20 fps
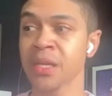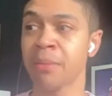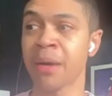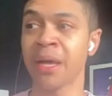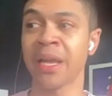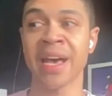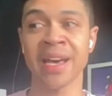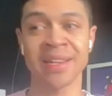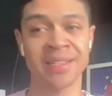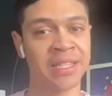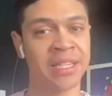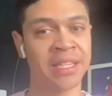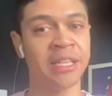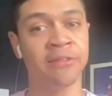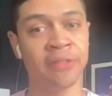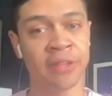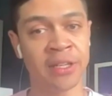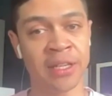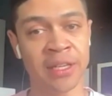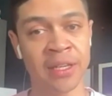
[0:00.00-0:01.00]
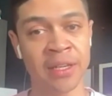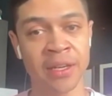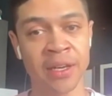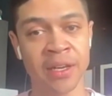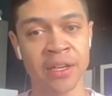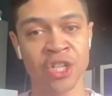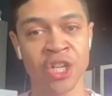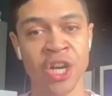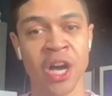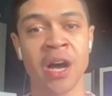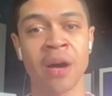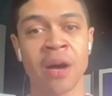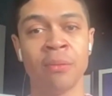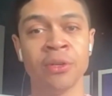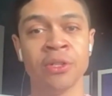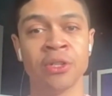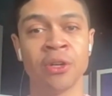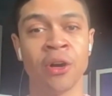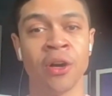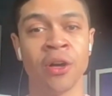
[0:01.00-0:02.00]
My last TV job
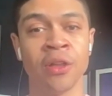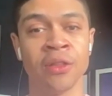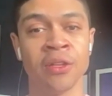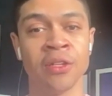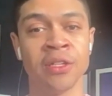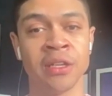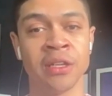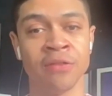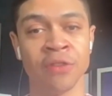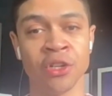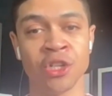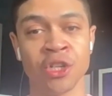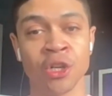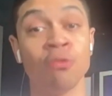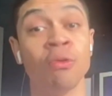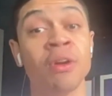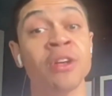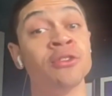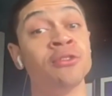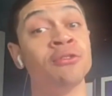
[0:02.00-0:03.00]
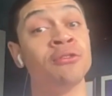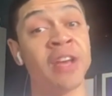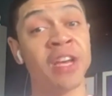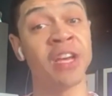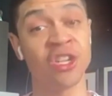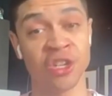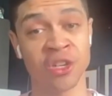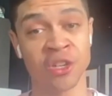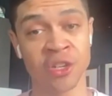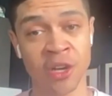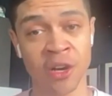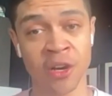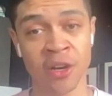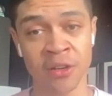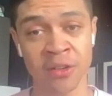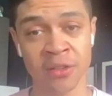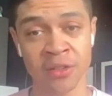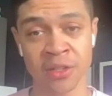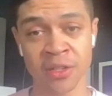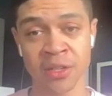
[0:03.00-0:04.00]
was on the TV show Reservation
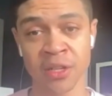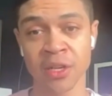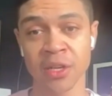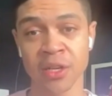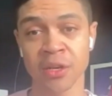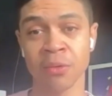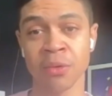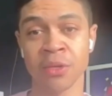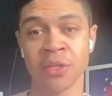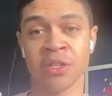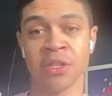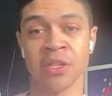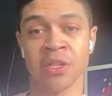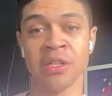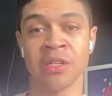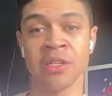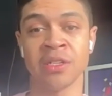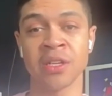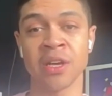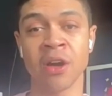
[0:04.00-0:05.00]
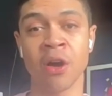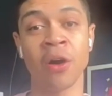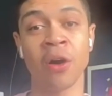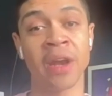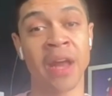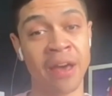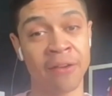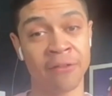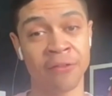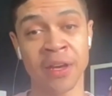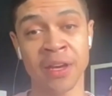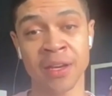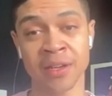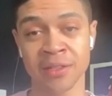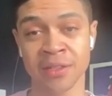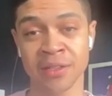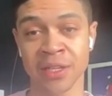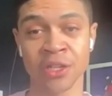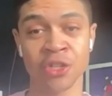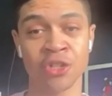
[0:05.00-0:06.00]
Dogs, which is on
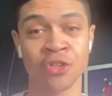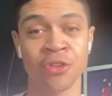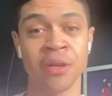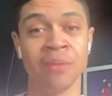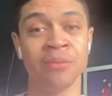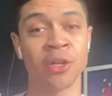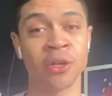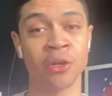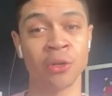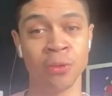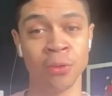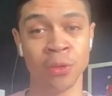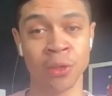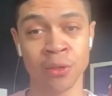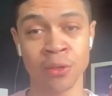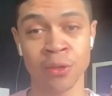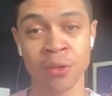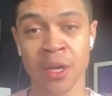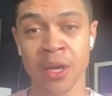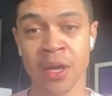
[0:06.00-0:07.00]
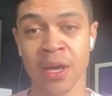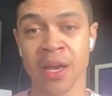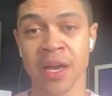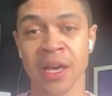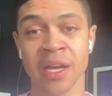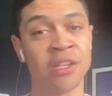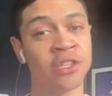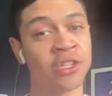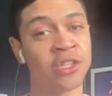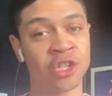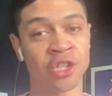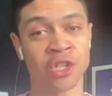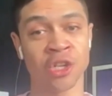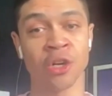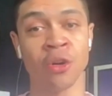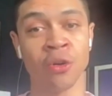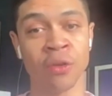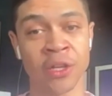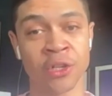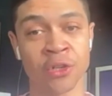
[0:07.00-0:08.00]
FX and it streams on Hulu. And it's a
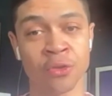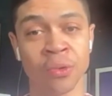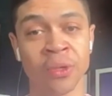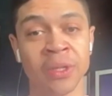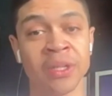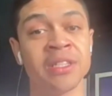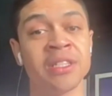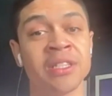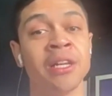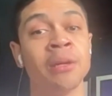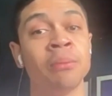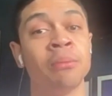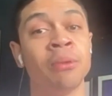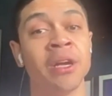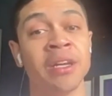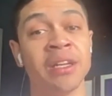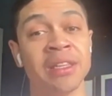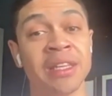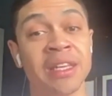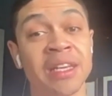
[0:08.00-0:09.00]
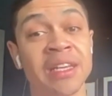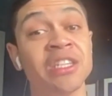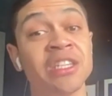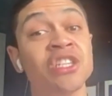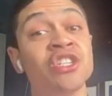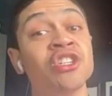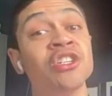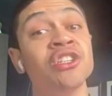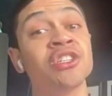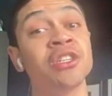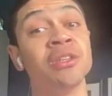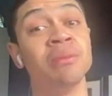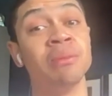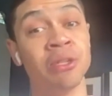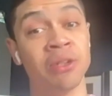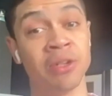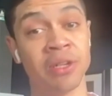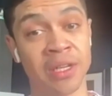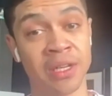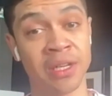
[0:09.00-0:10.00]
show that's really celebrating the indigenous
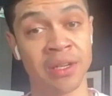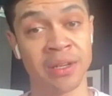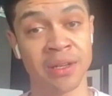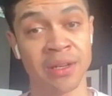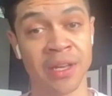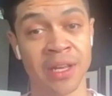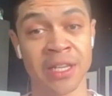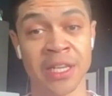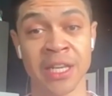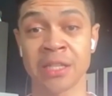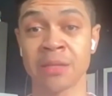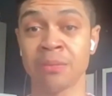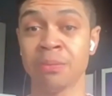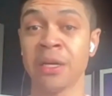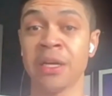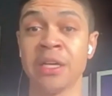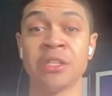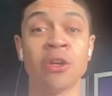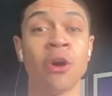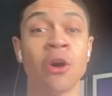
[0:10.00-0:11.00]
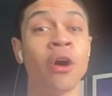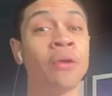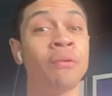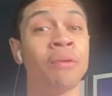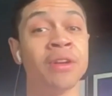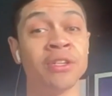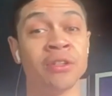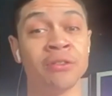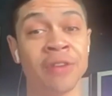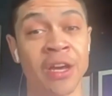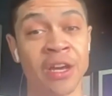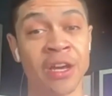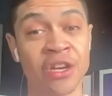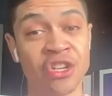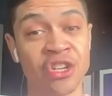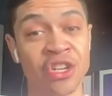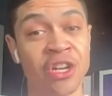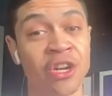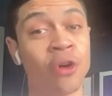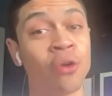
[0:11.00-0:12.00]
community. It takes place on a
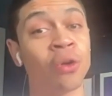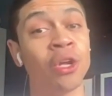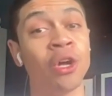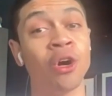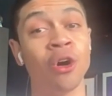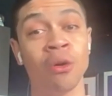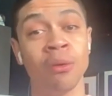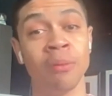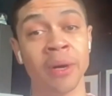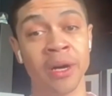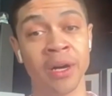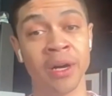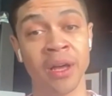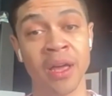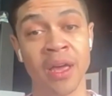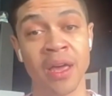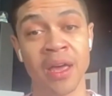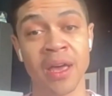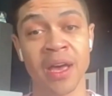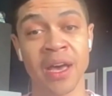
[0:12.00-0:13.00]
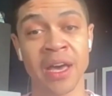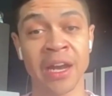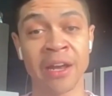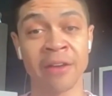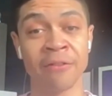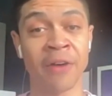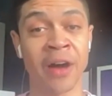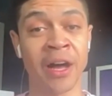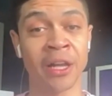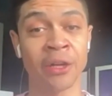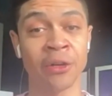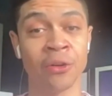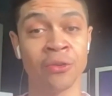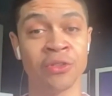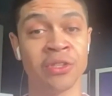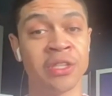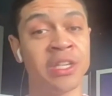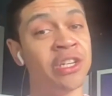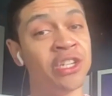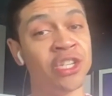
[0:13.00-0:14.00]
reservation in Oklahoma, and it
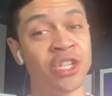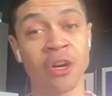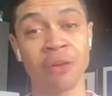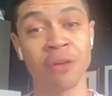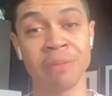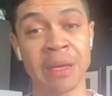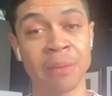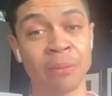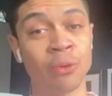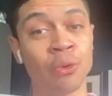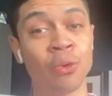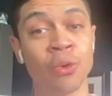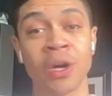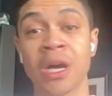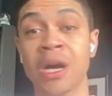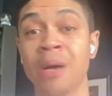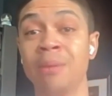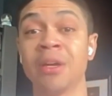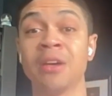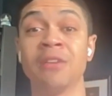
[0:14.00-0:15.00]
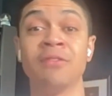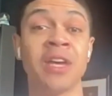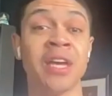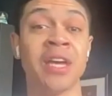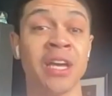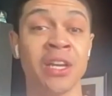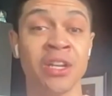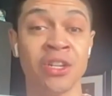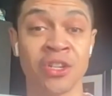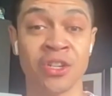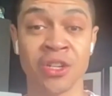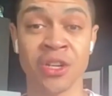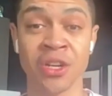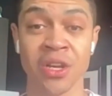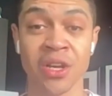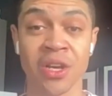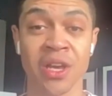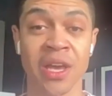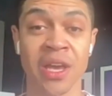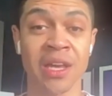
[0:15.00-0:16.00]
follows these young people who are coming of age
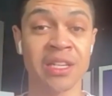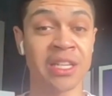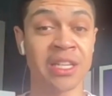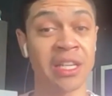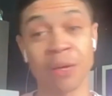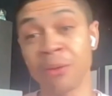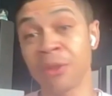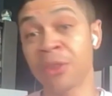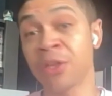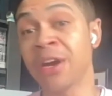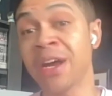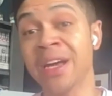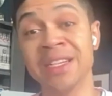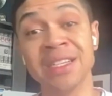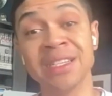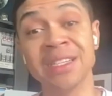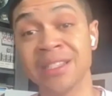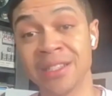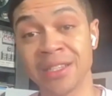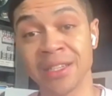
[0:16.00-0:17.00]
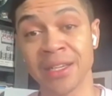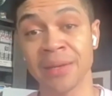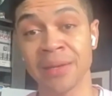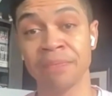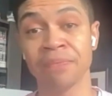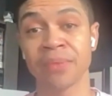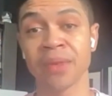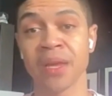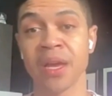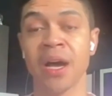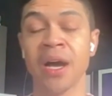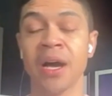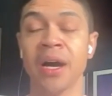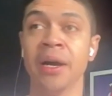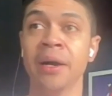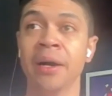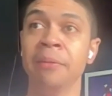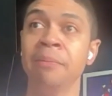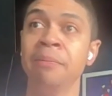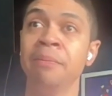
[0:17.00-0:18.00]
and dealing with their identity.
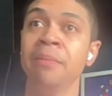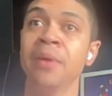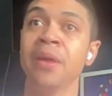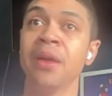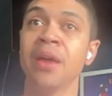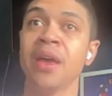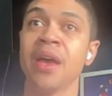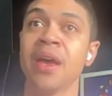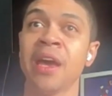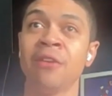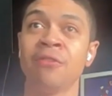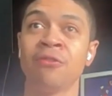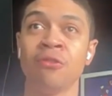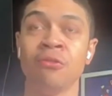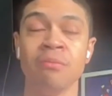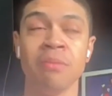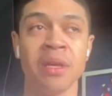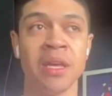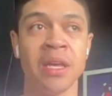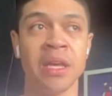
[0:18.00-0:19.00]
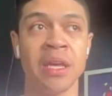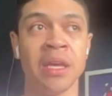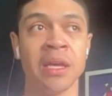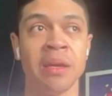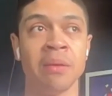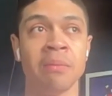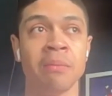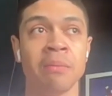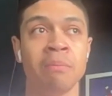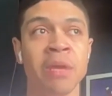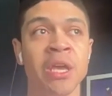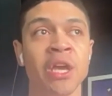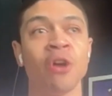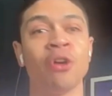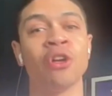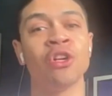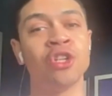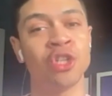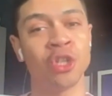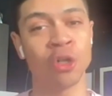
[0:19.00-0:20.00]
Um, and for me, being
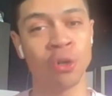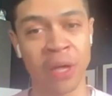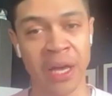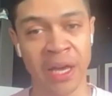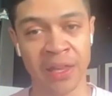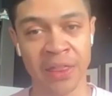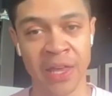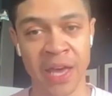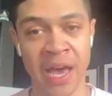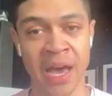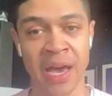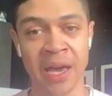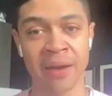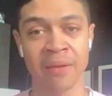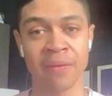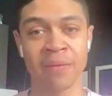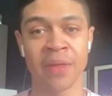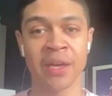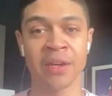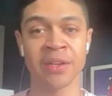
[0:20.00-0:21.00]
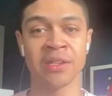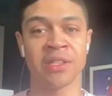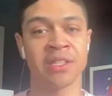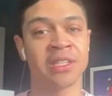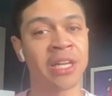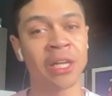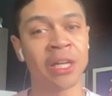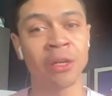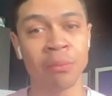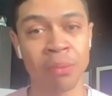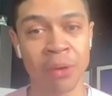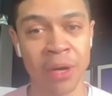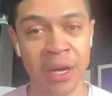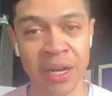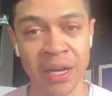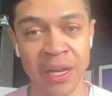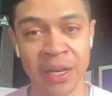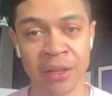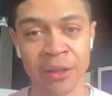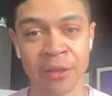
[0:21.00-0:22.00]
on a show like that, that is
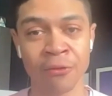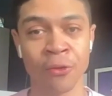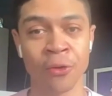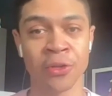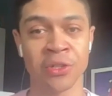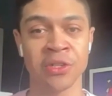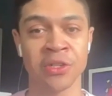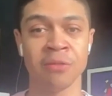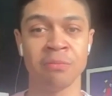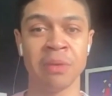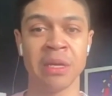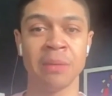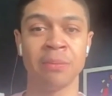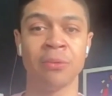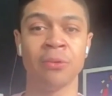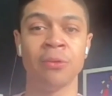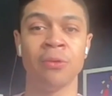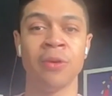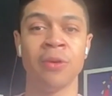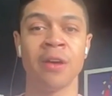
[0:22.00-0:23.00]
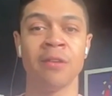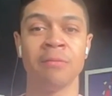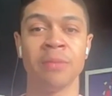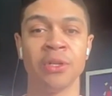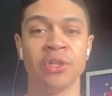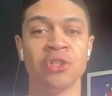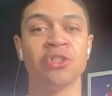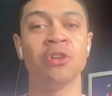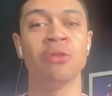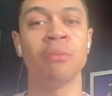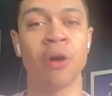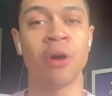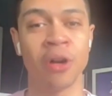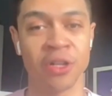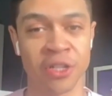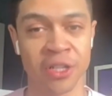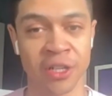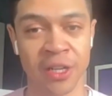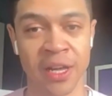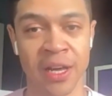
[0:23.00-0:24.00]
celebrating the voices of people who have been so
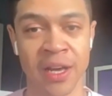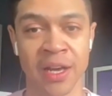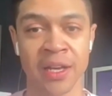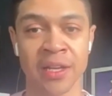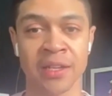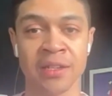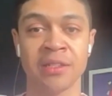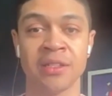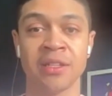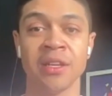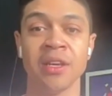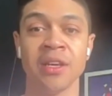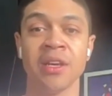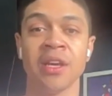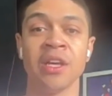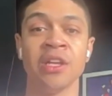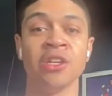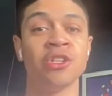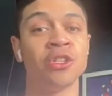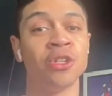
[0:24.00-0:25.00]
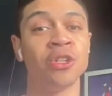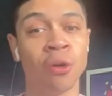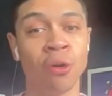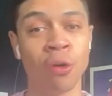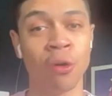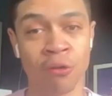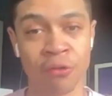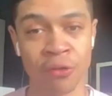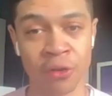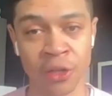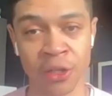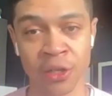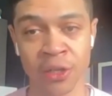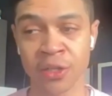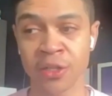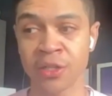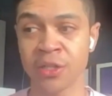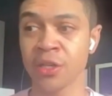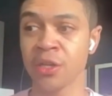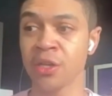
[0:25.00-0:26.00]
marginalized and so
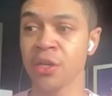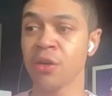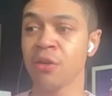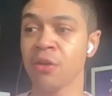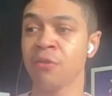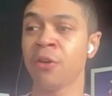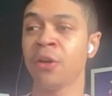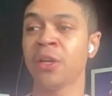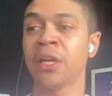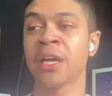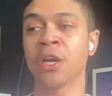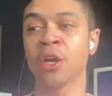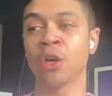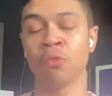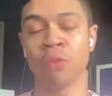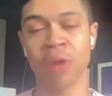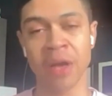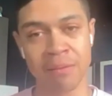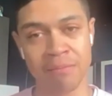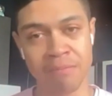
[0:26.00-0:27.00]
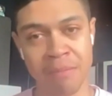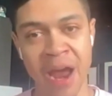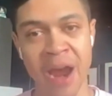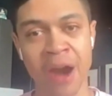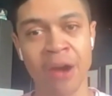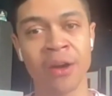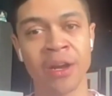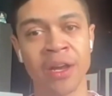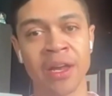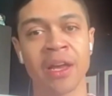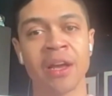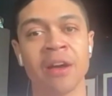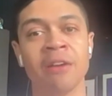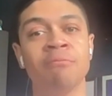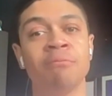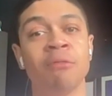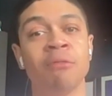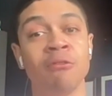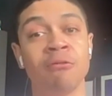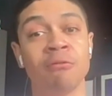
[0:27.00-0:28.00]
overlooked, felt like a great marrying
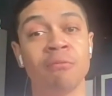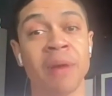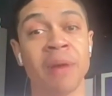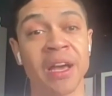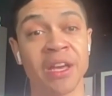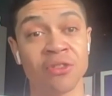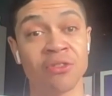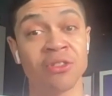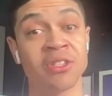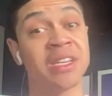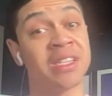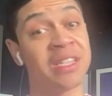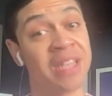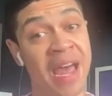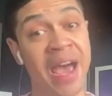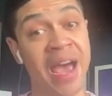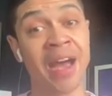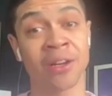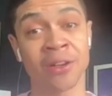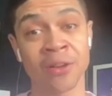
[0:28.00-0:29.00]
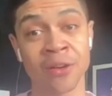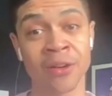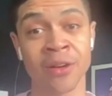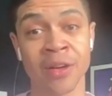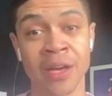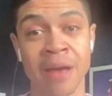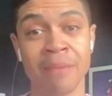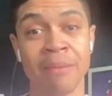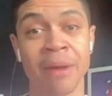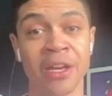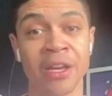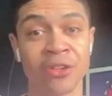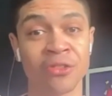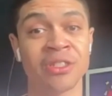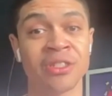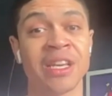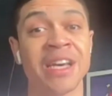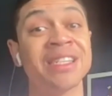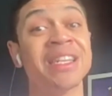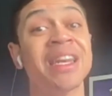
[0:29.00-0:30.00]
of both my interest as an actor and my
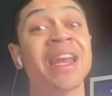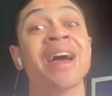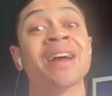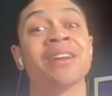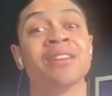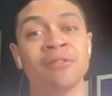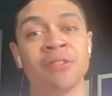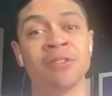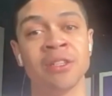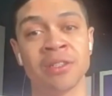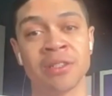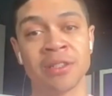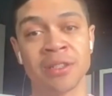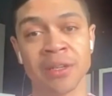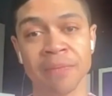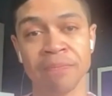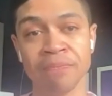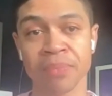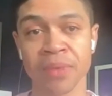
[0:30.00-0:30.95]
interest as an activist.